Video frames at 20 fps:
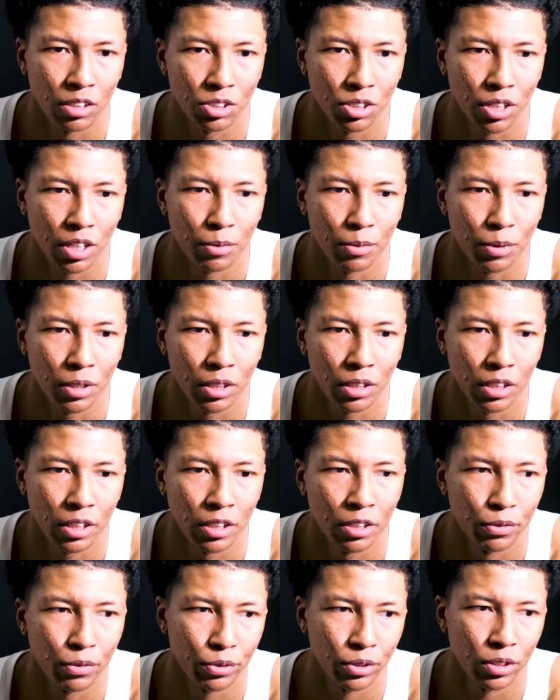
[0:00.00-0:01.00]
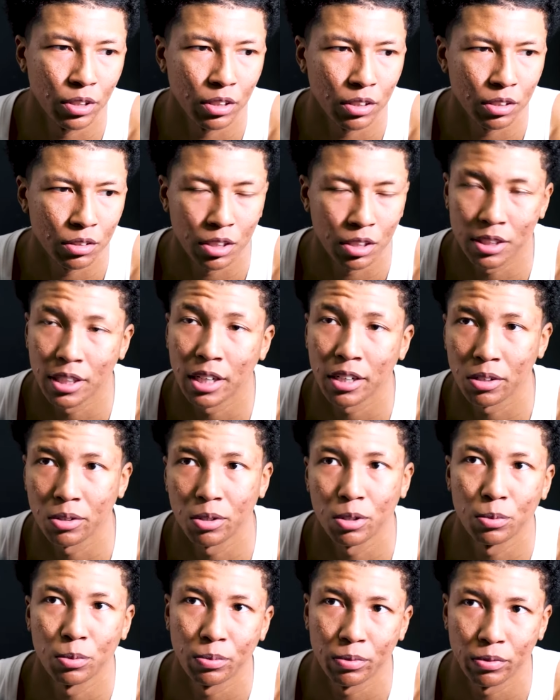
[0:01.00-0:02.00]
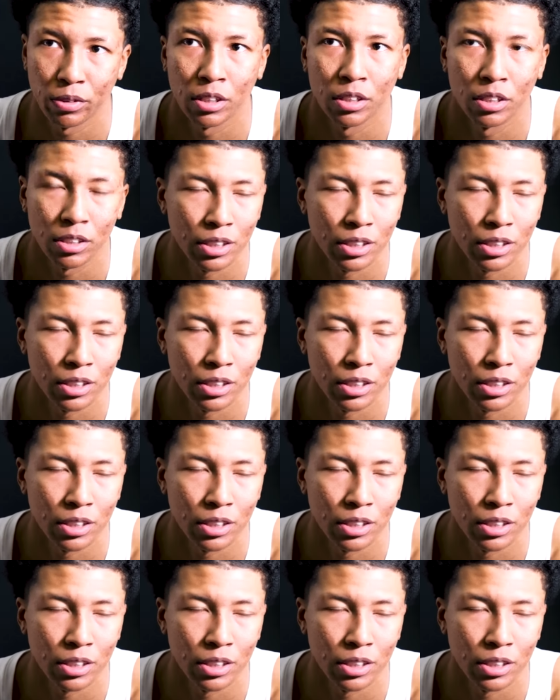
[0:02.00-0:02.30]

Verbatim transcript: get out the box, and